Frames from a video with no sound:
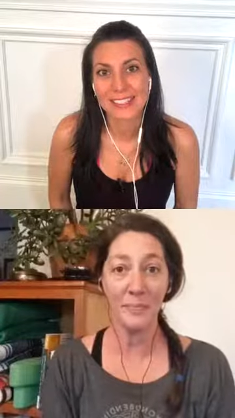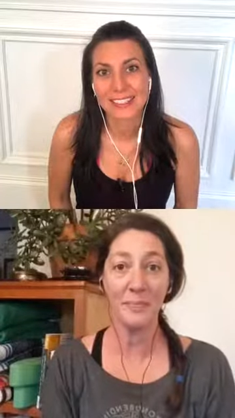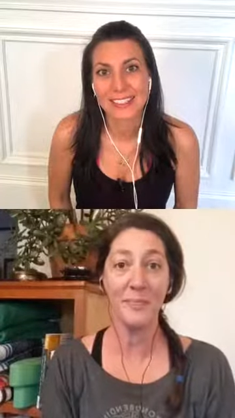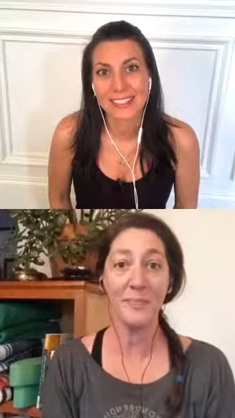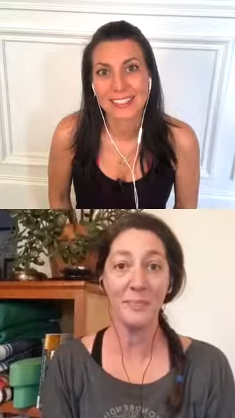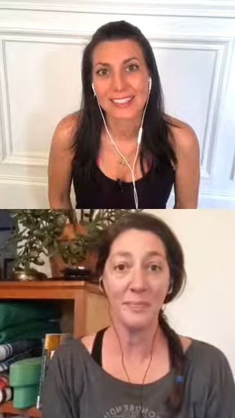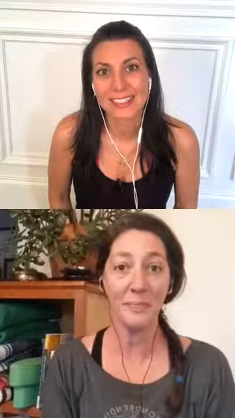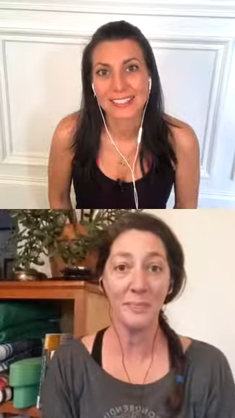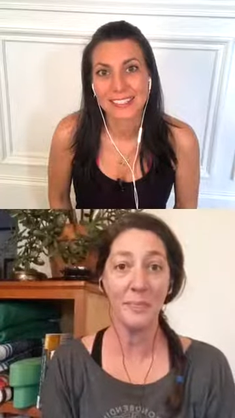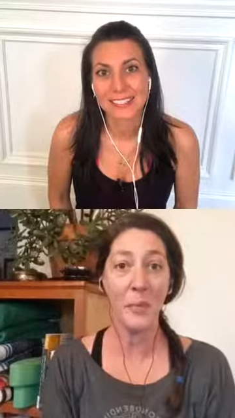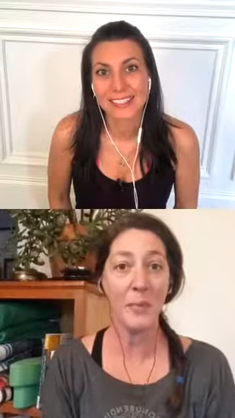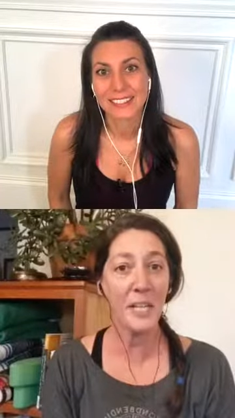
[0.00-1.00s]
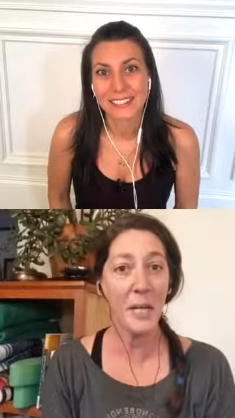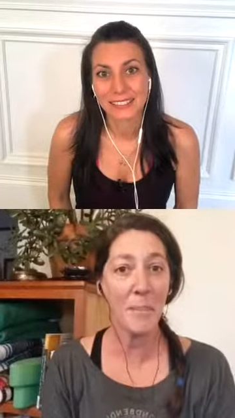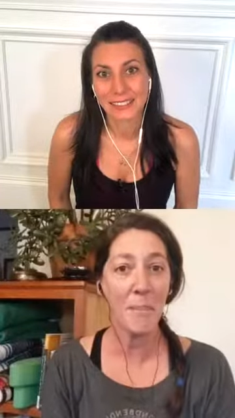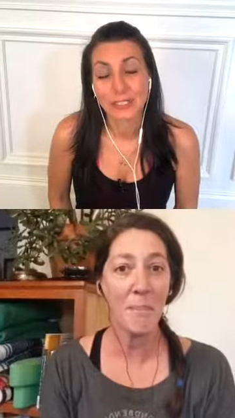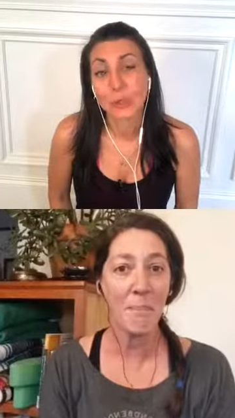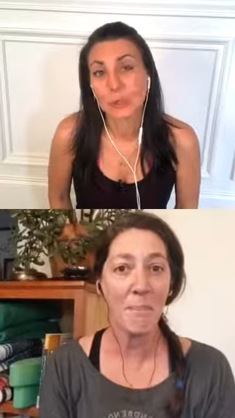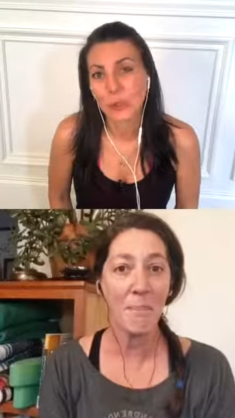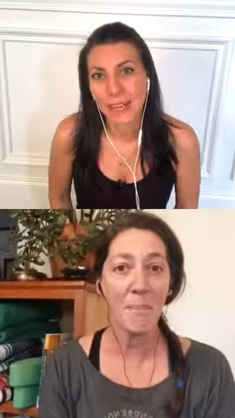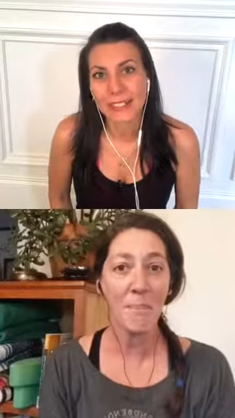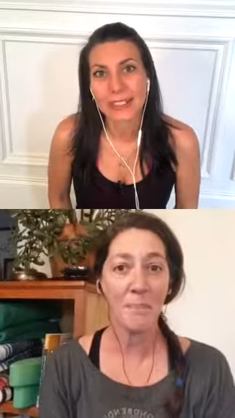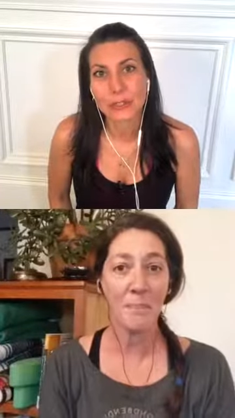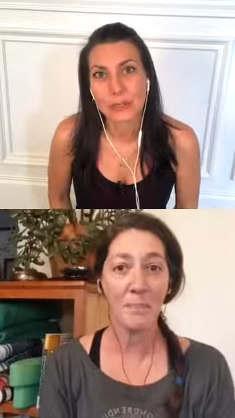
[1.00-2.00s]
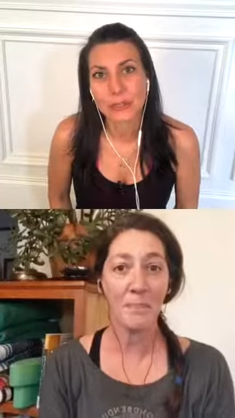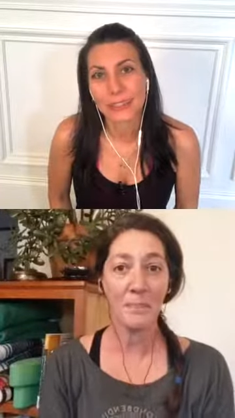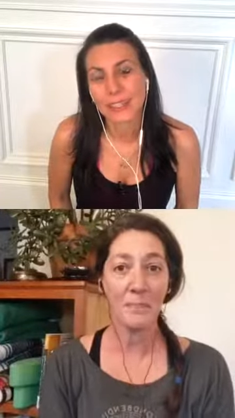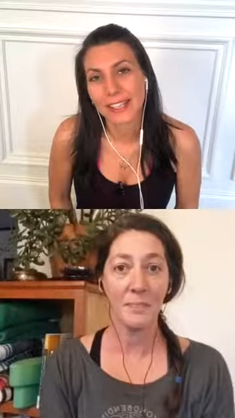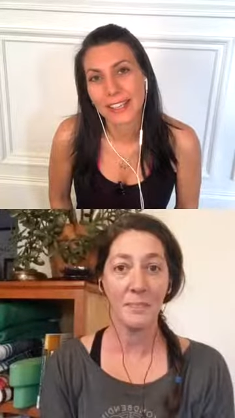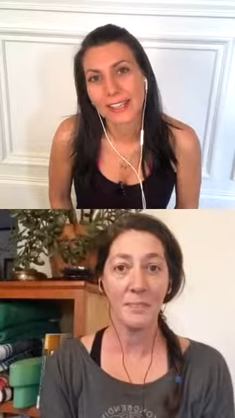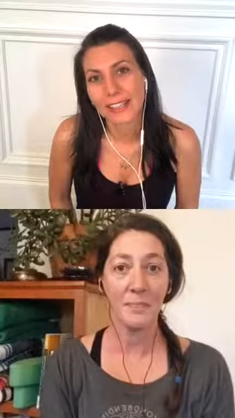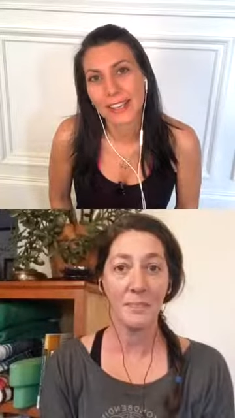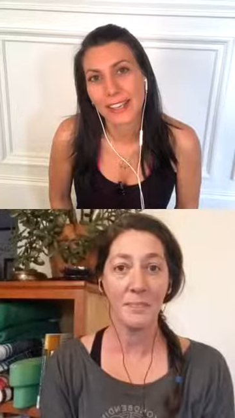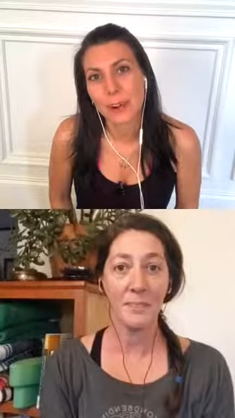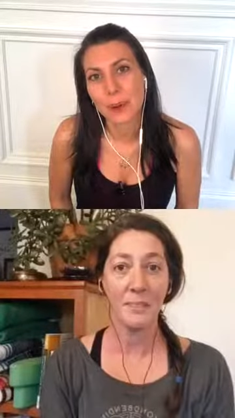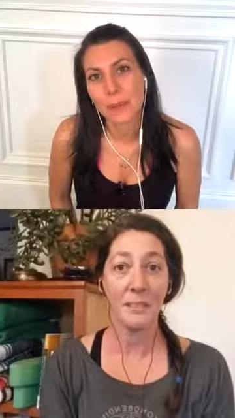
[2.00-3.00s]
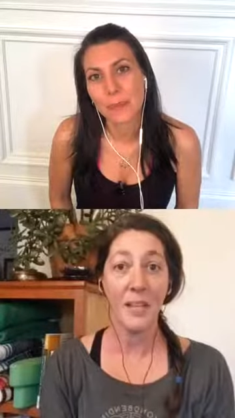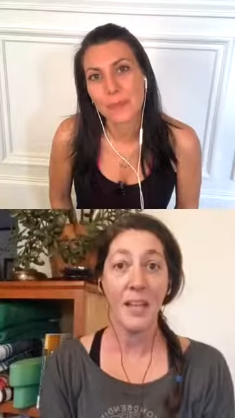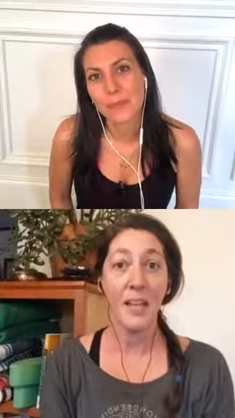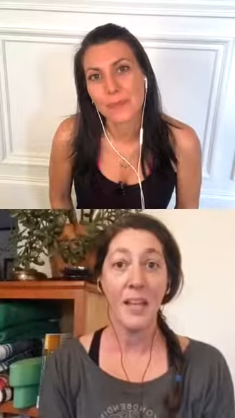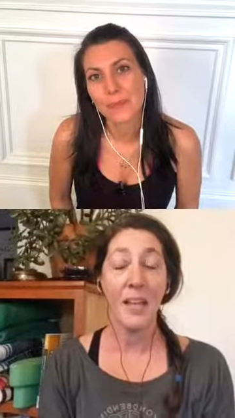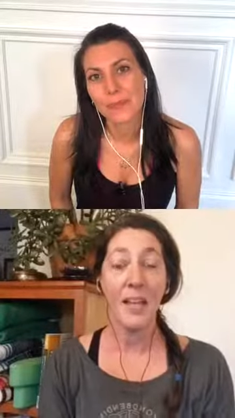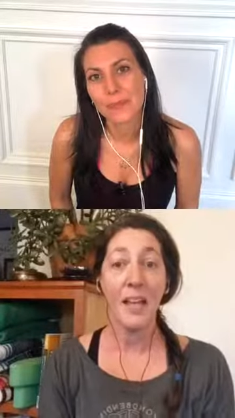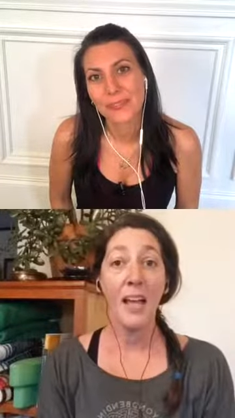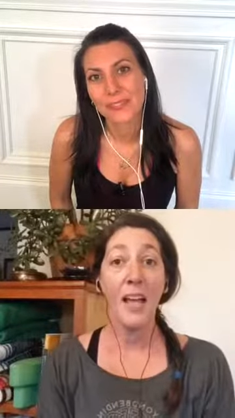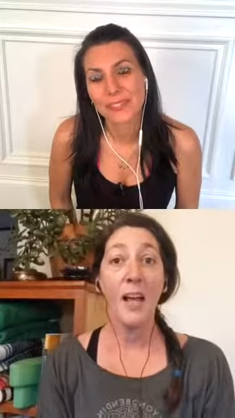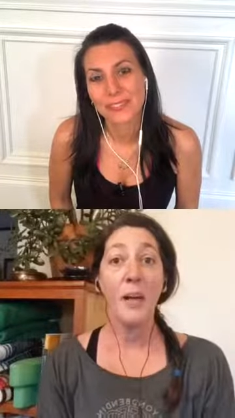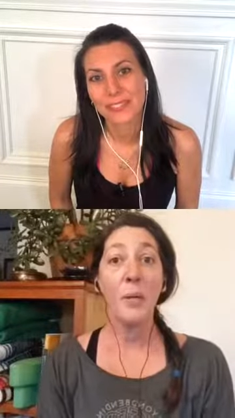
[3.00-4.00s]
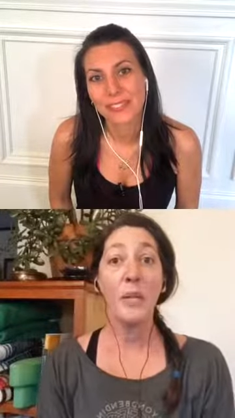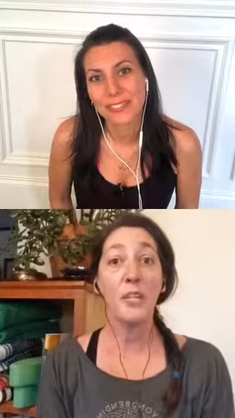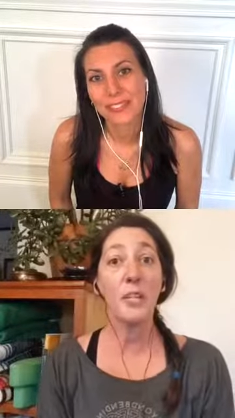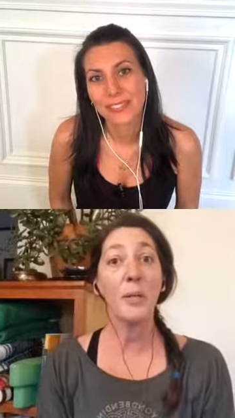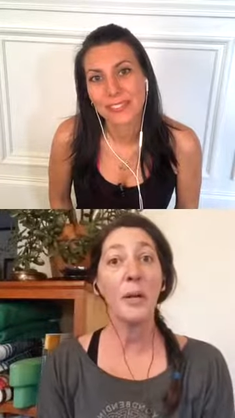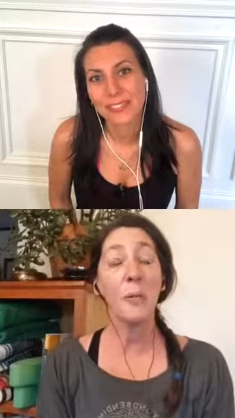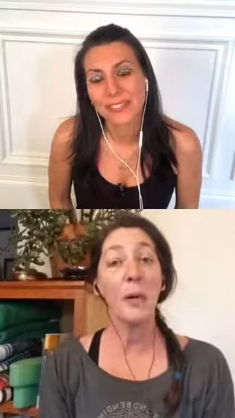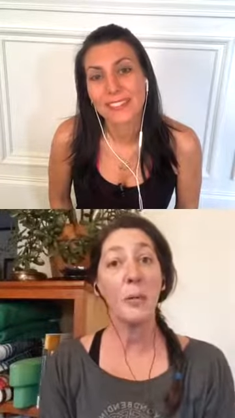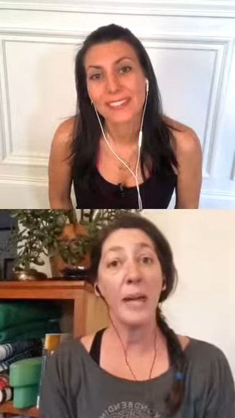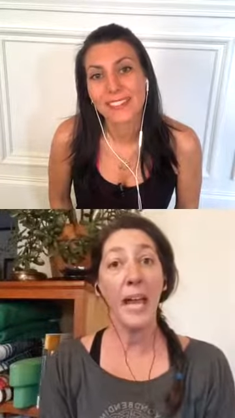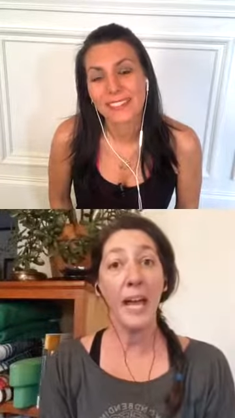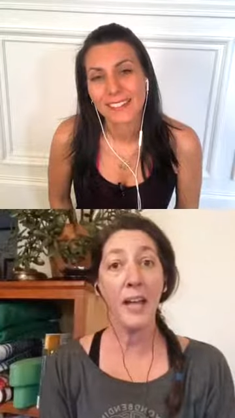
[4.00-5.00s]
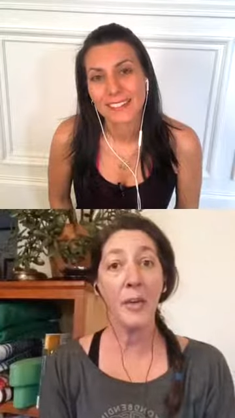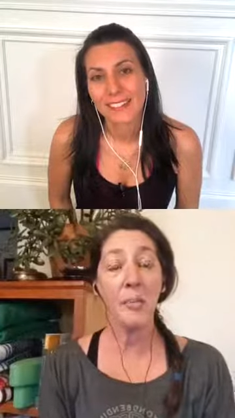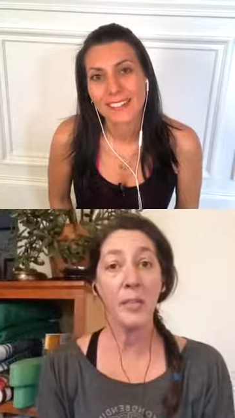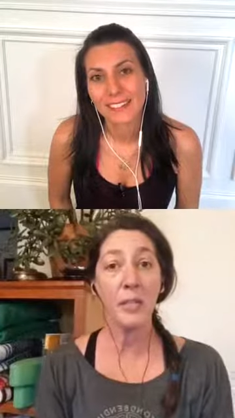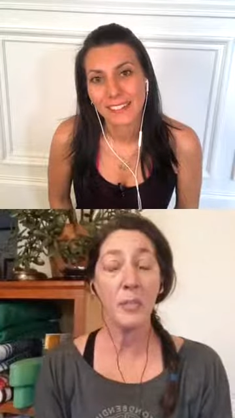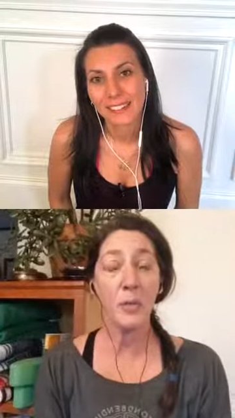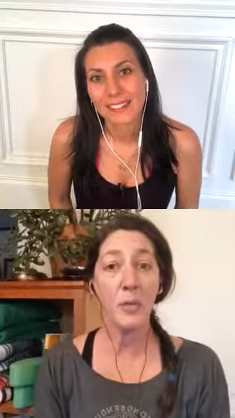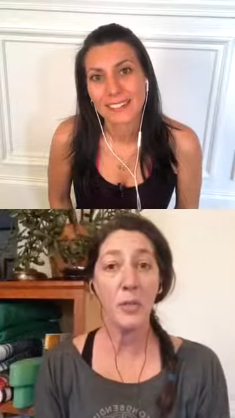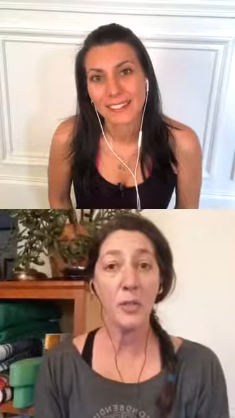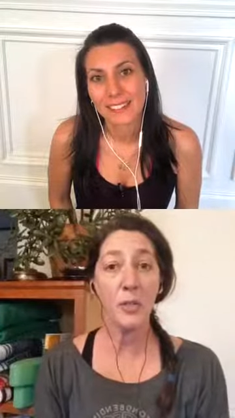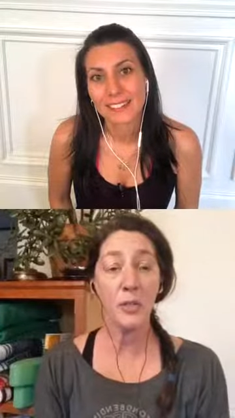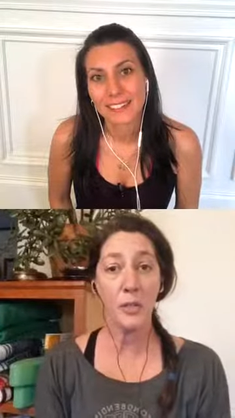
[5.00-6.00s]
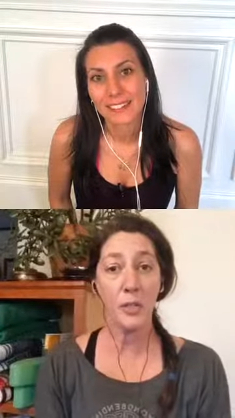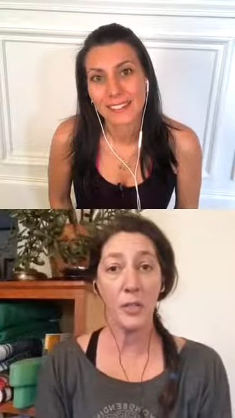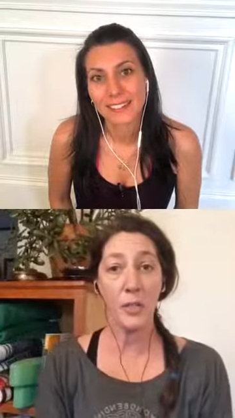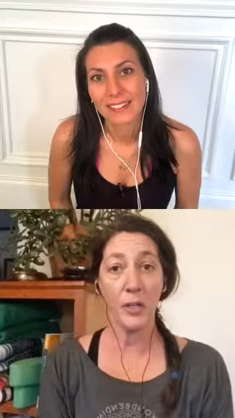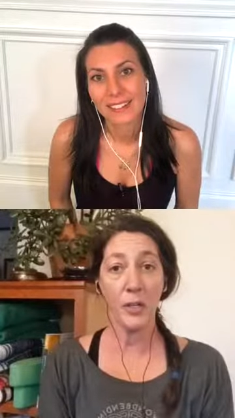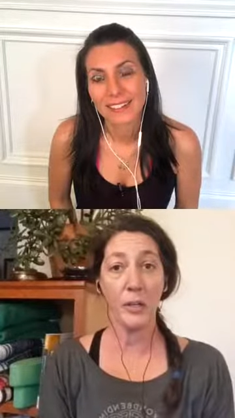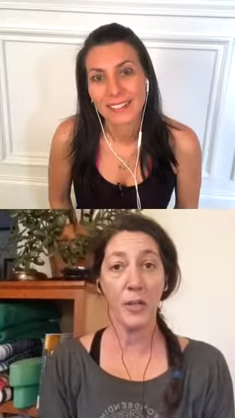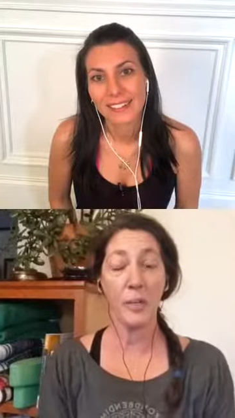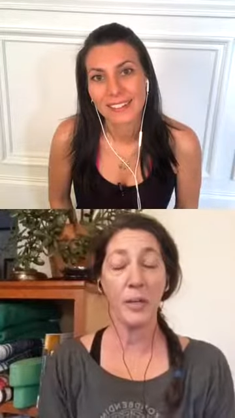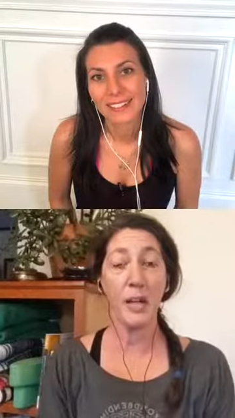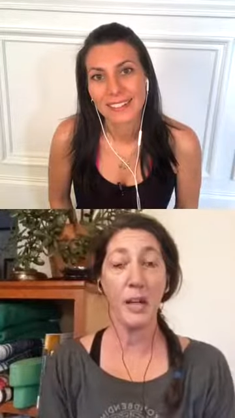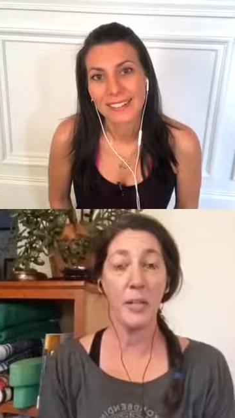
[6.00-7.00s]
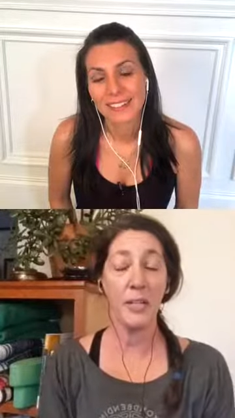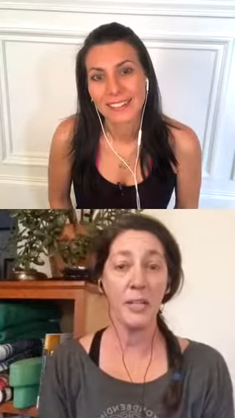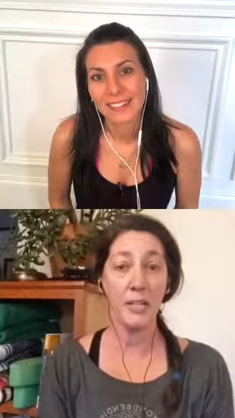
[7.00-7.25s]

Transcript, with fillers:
Speaker 1: Mm-hmm. What was that?
Speaker 2: You practice with your kids at home?
Speaker 1: We do. When we had a brick and mortar studio, they would come into